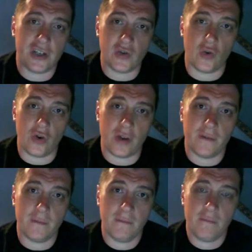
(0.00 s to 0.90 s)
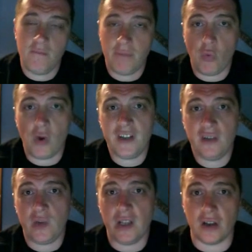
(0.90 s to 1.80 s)
story. But what
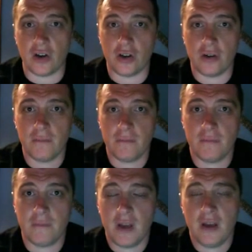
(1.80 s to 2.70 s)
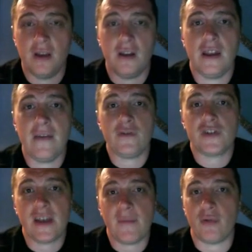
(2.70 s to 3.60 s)
did we learn? Never
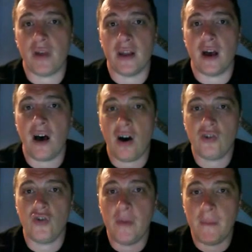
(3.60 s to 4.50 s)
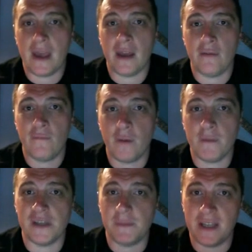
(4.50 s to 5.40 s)
separate a hungry man from
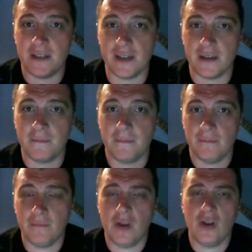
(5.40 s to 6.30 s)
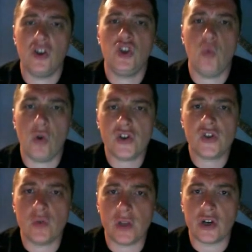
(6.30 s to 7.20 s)
his pizza. You
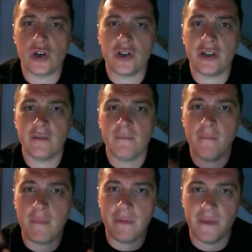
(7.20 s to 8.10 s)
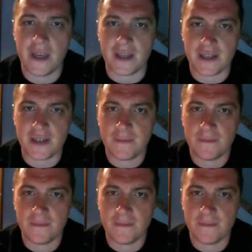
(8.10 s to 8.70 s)
also learned this.